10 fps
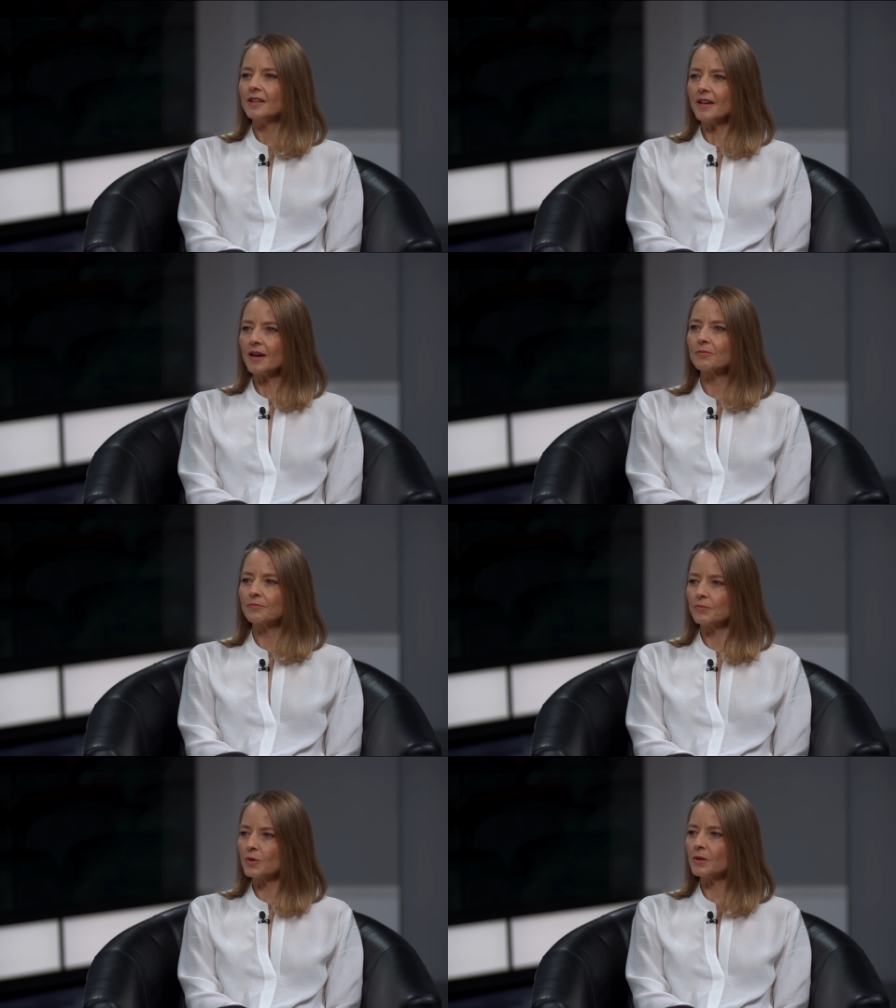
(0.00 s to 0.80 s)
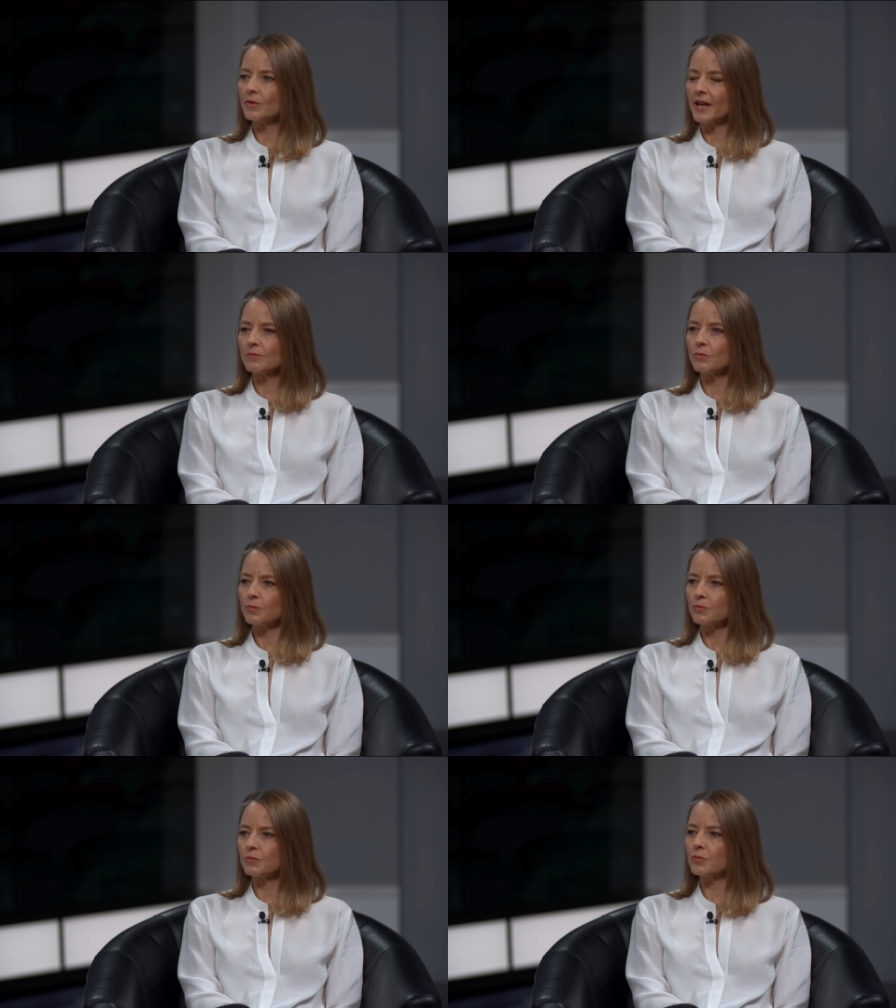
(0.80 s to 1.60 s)
than yeah, it is we, than, we than
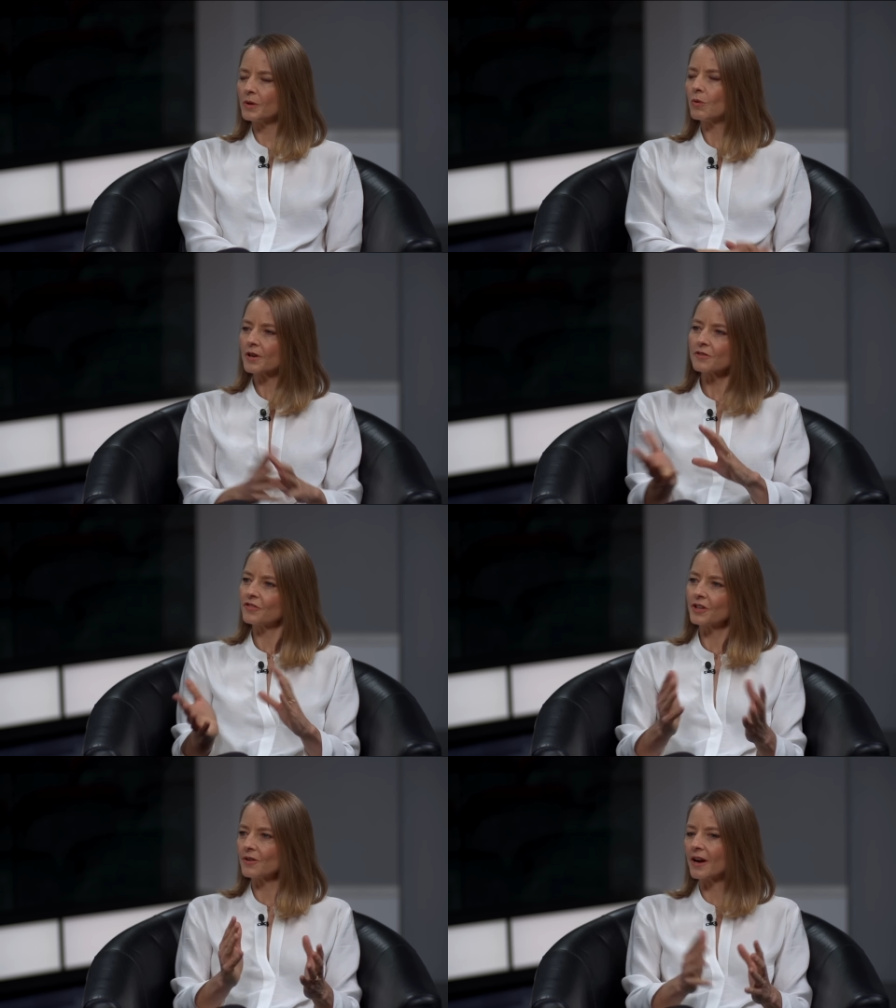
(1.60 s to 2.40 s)
through We wanted film. to figure